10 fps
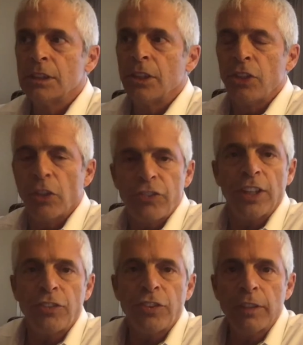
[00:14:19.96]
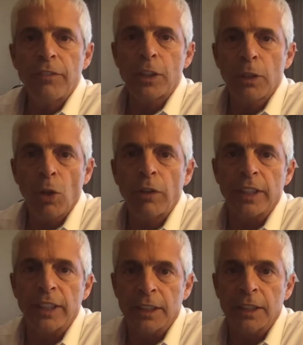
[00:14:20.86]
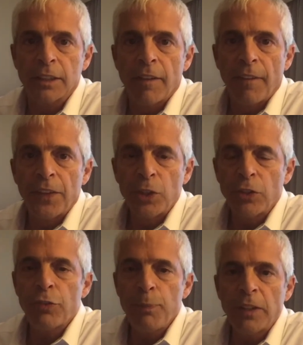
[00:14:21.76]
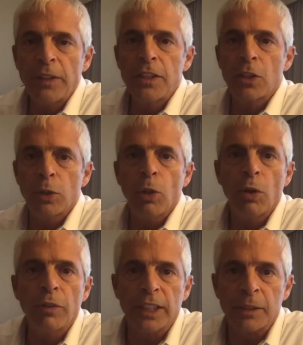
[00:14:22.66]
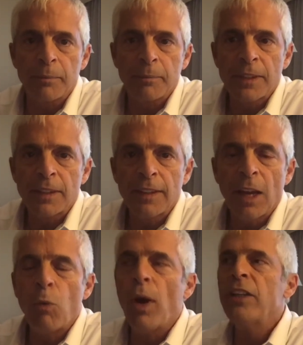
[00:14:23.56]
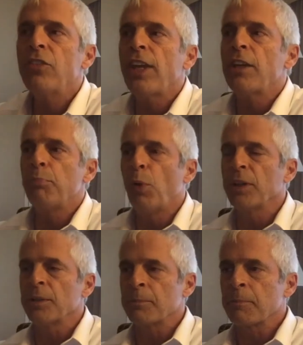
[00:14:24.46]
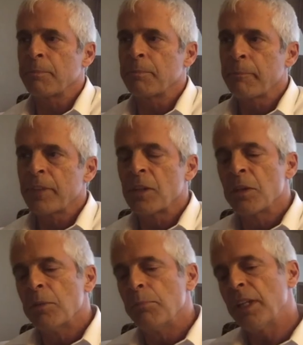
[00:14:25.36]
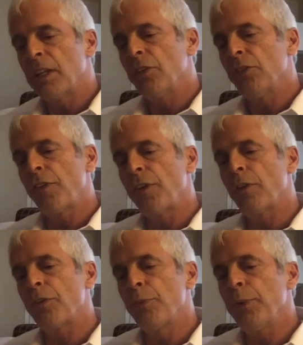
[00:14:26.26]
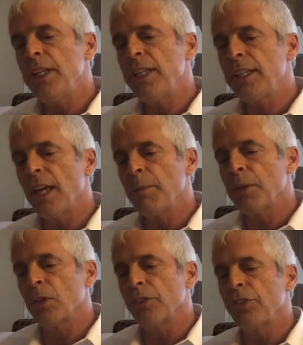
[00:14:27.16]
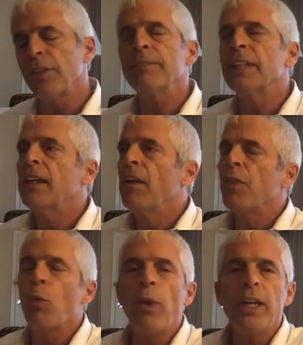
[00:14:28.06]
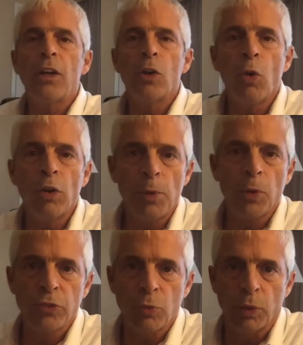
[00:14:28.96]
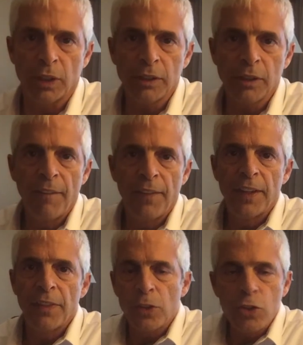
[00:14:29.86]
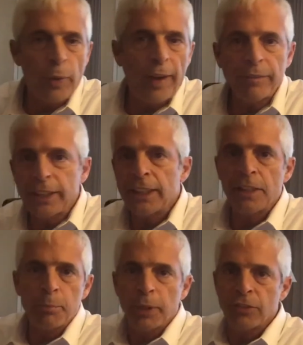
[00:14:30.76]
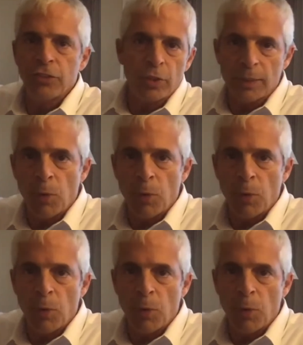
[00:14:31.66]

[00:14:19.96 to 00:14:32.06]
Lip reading: You're sensitive to chlorine. You're smelling the chlorine. Now, why is that important? Because there are 3 chemicals. The way our hormones work, they're traveling in the bloodstream.